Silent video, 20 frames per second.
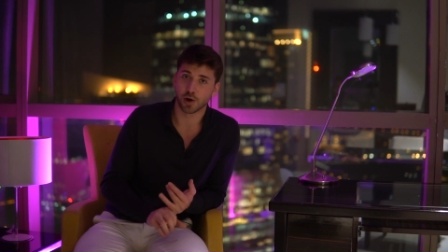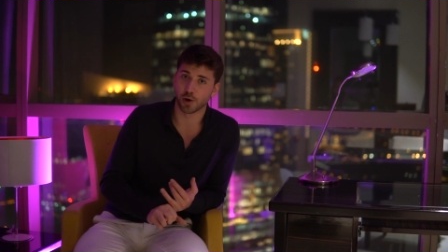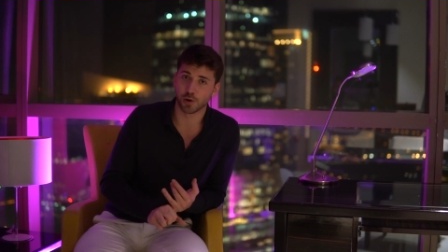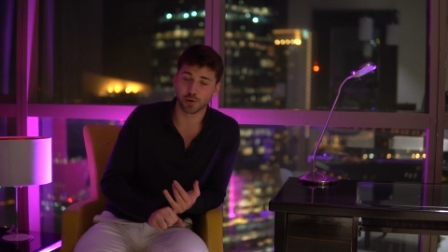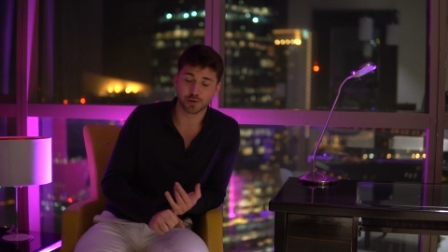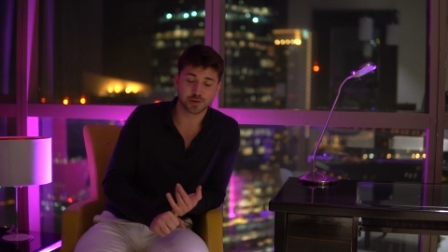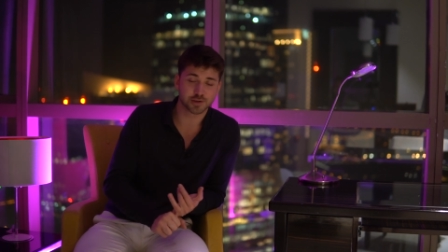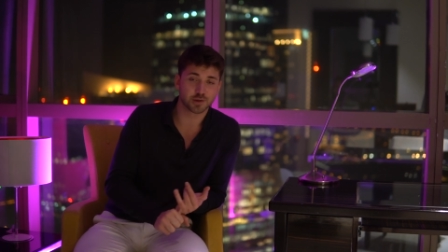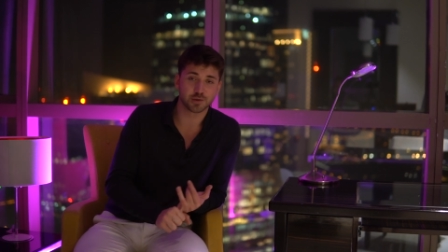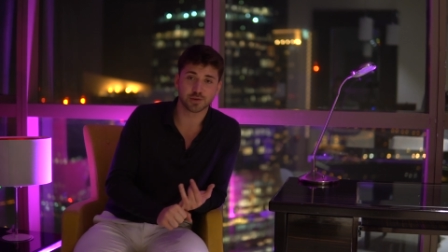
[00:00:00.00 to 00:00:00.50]

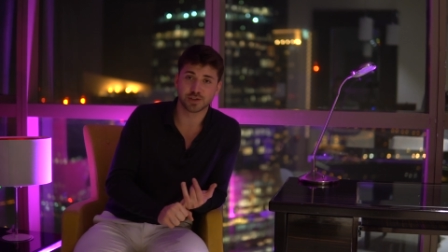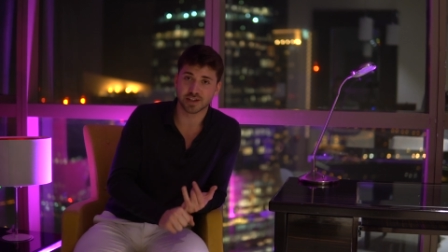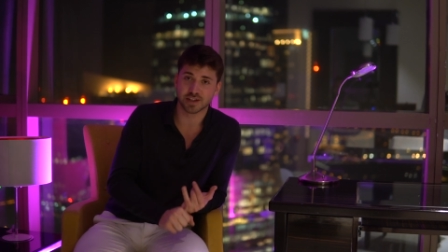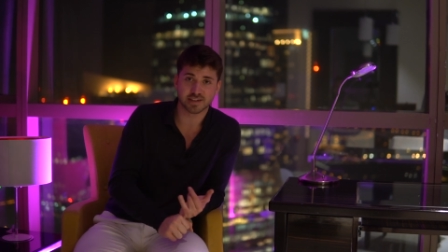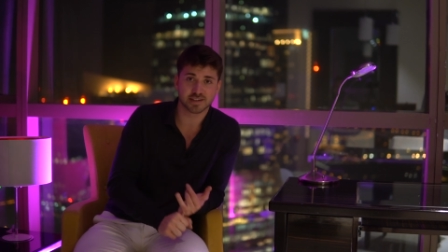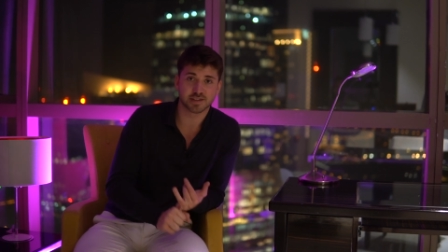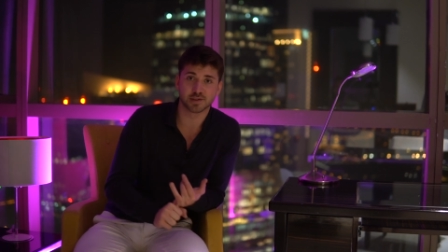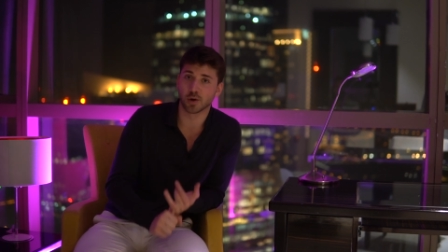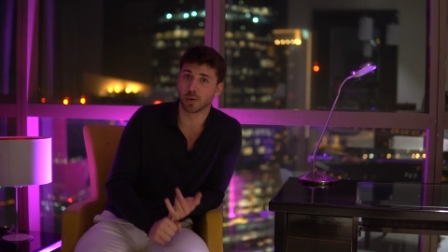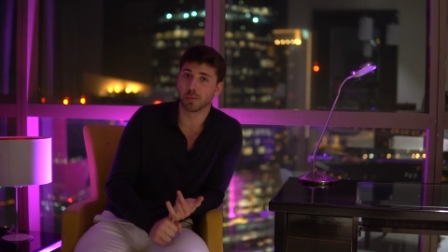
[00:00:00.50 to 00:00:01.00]
also
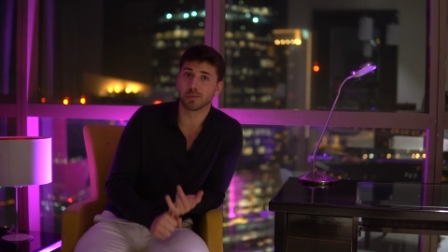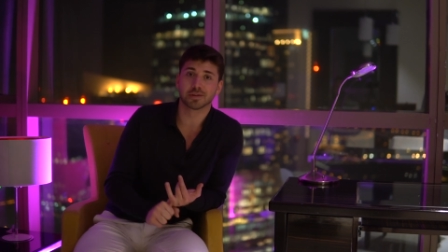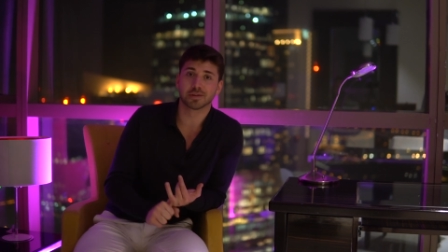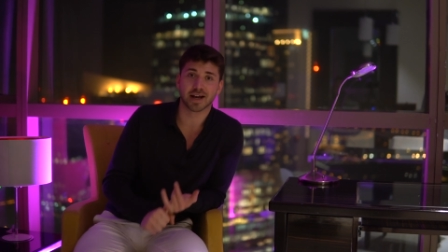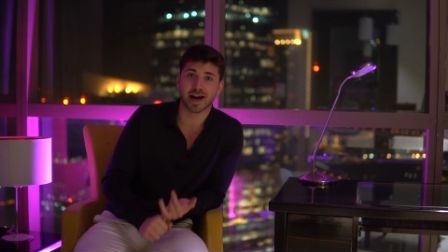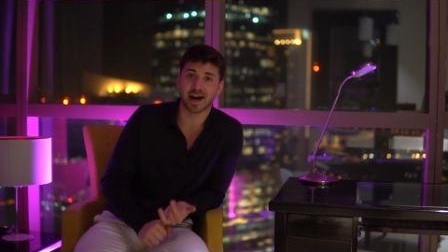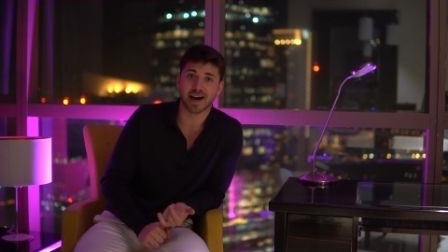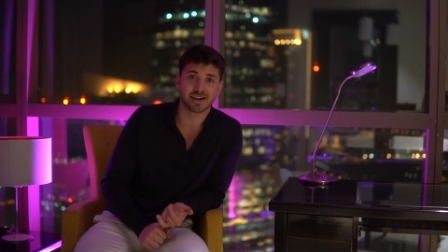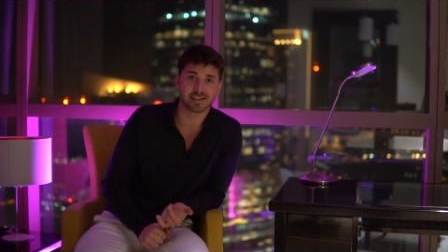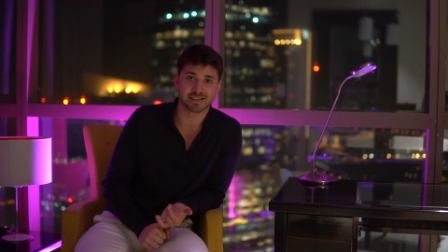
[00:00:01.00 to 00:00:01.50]
just normal
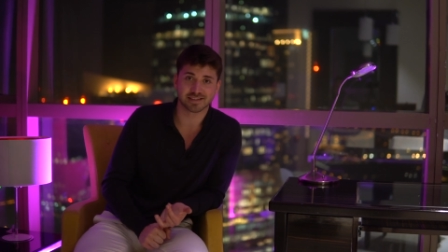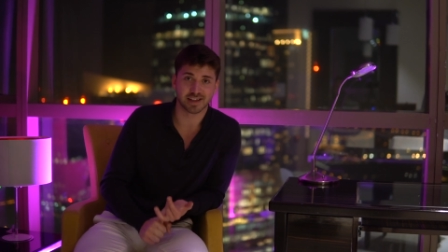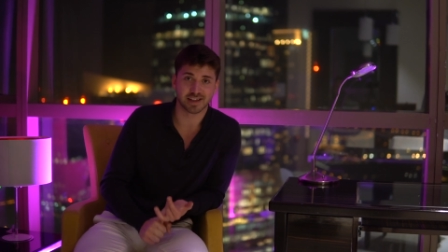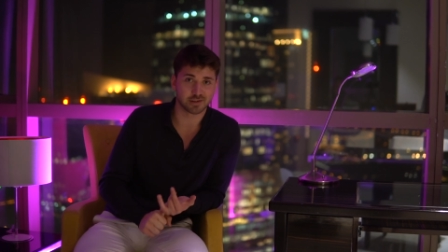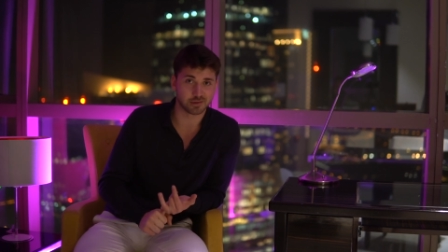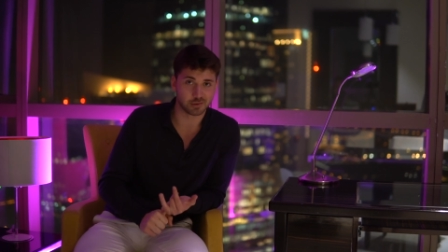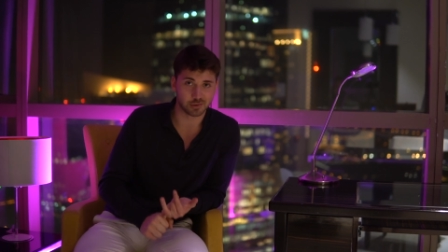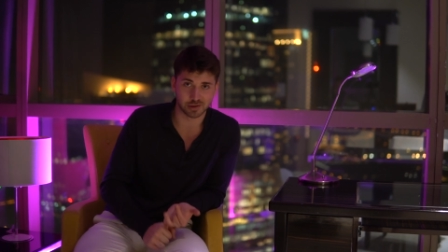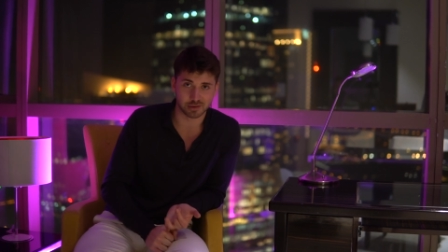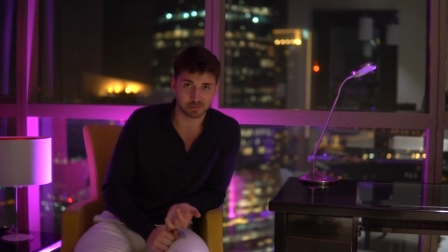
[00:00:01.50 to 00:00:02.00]
guys like
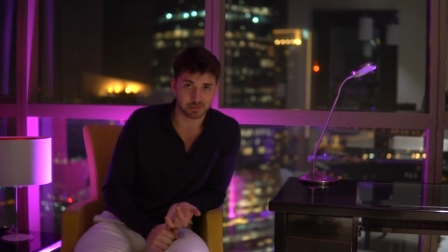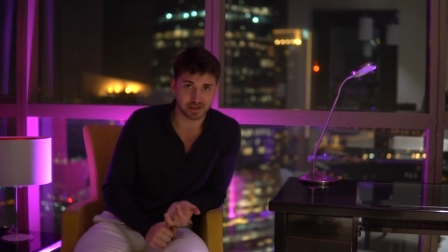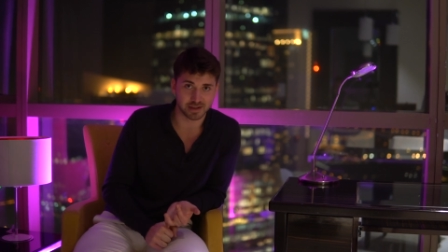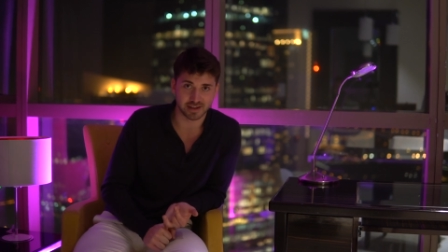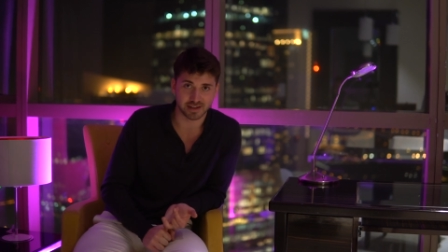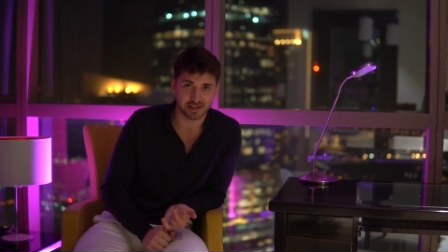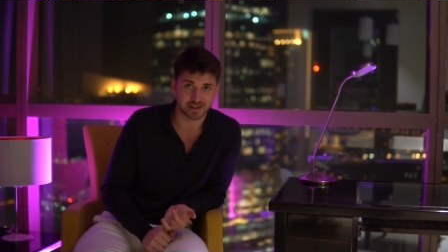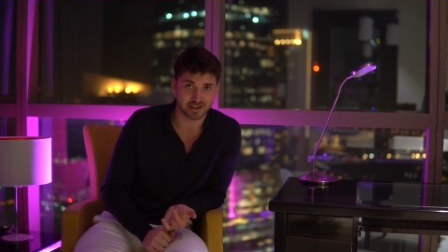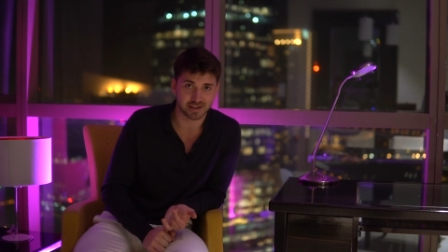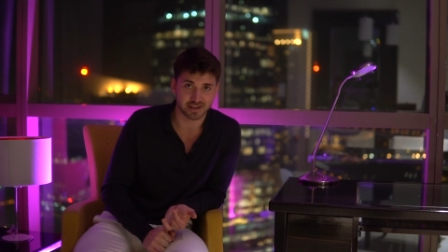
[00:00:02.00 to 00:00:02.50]
you and
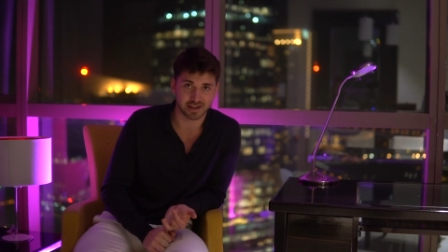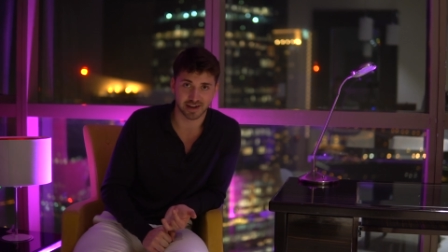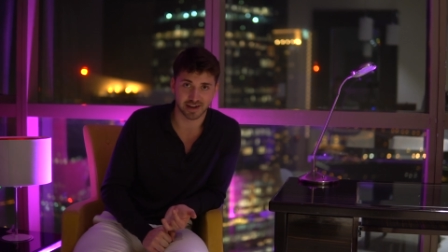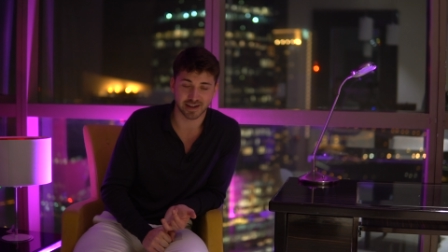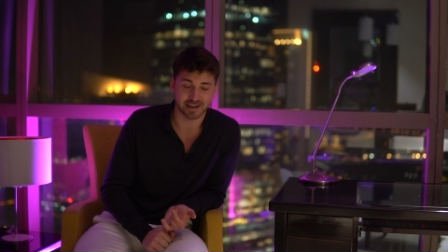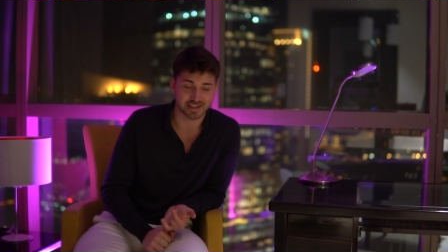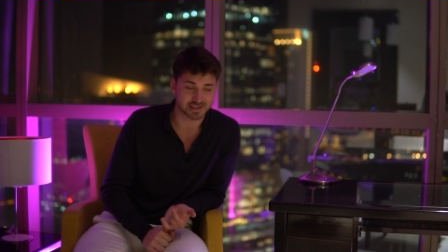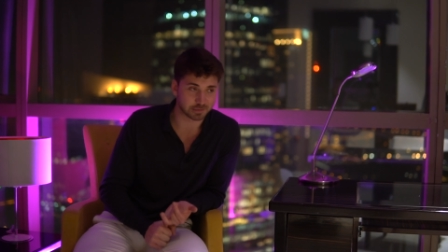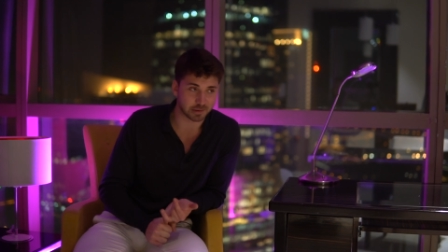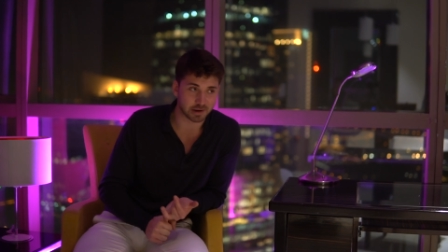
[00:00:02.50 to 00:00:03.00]
me,
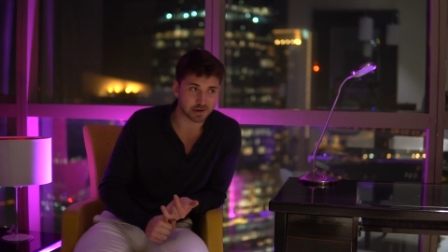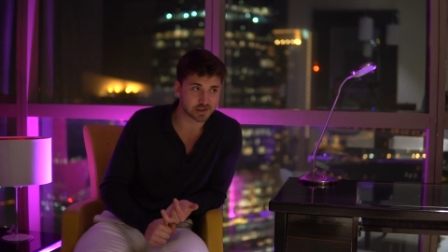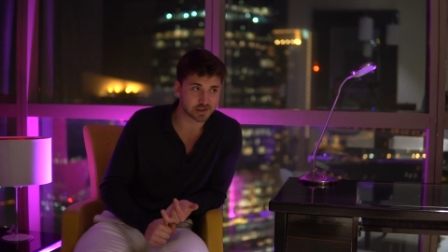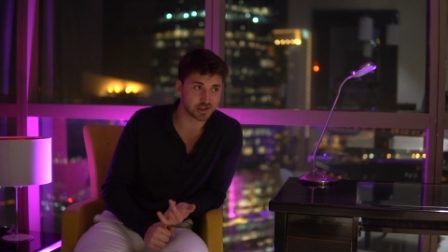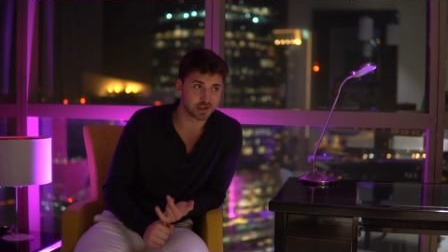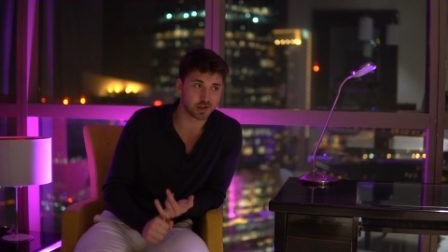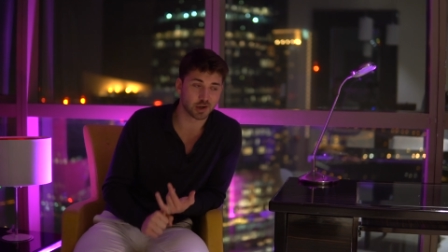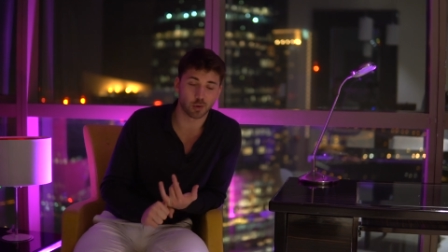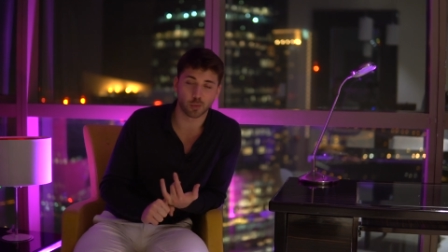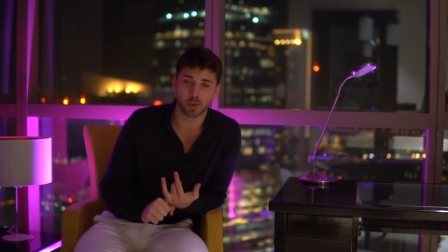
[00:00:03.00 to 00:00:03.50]
like
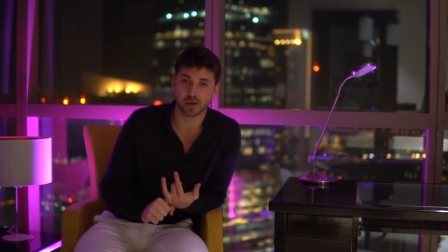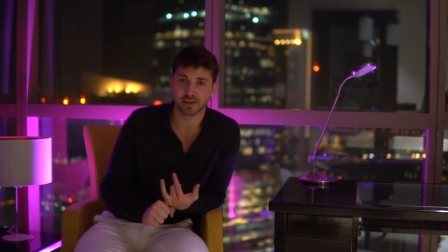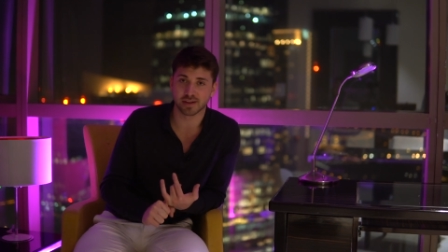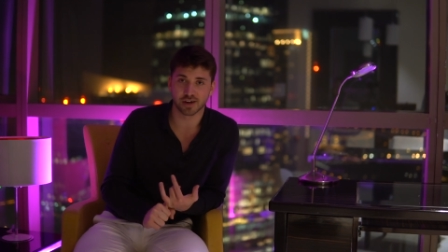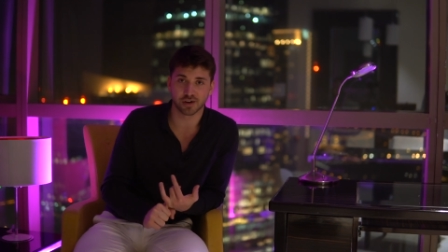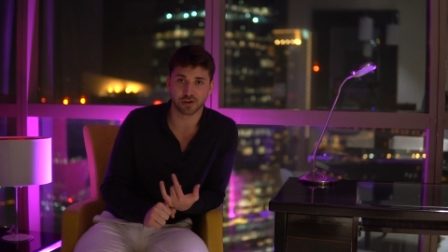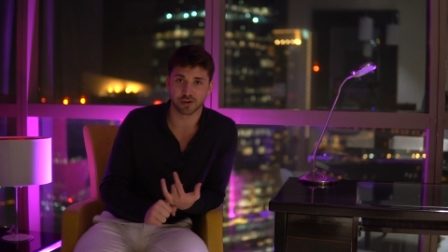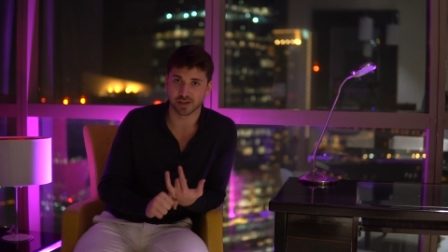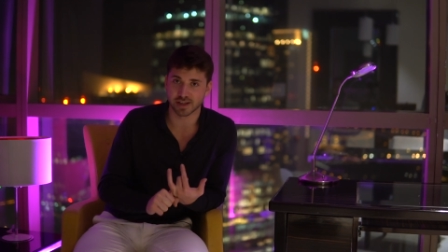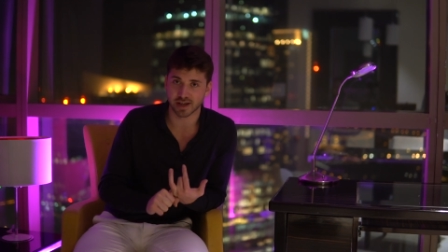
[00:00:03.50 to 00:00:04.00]
especially you know when
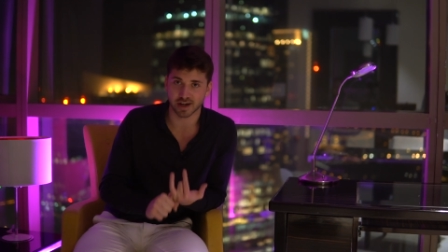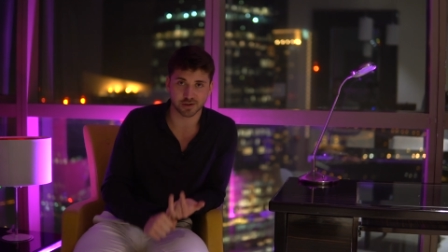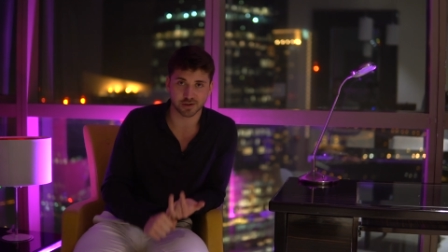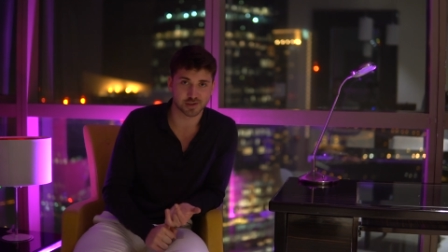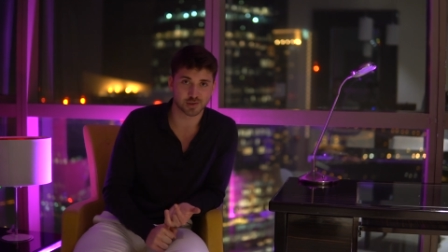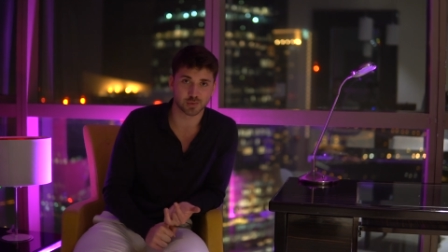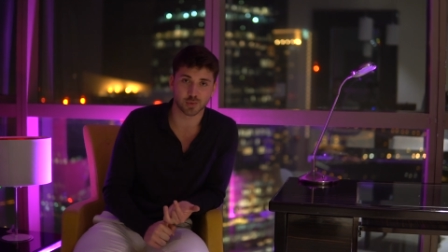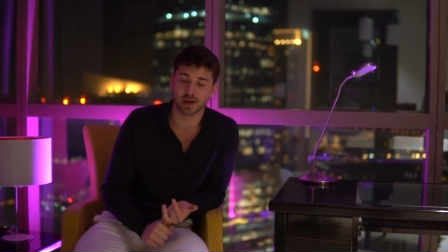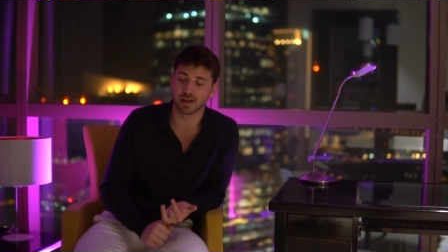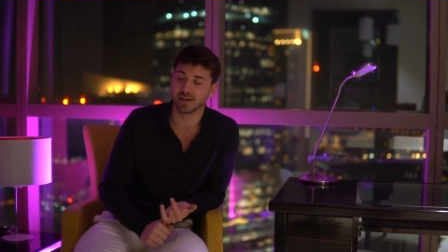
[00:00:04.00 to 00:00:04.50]
they're young
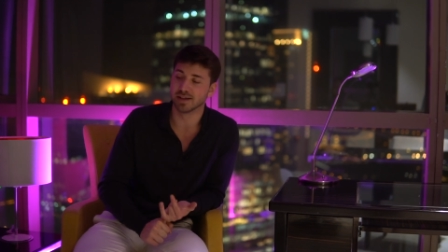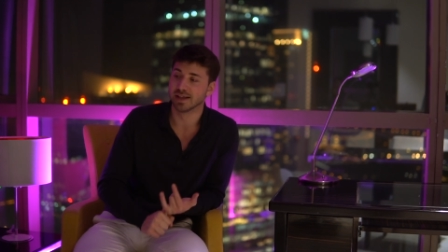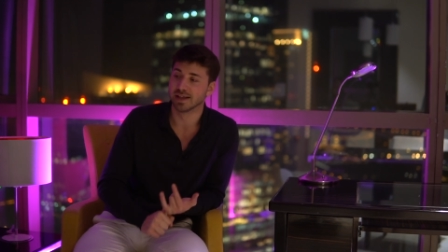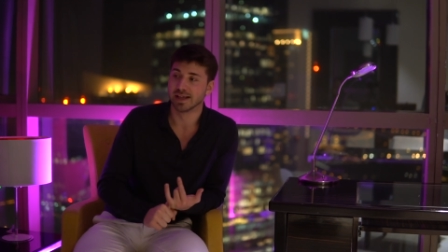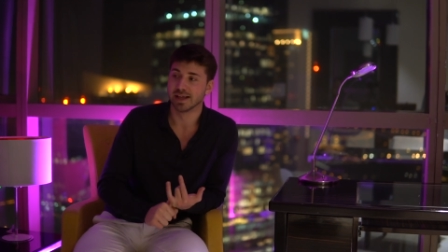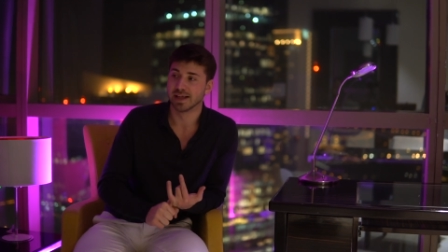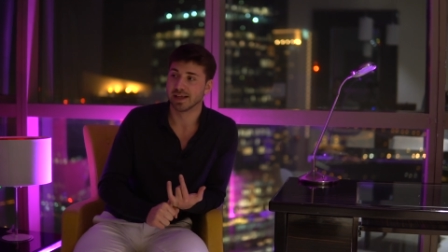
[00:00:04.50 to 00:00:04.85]
as well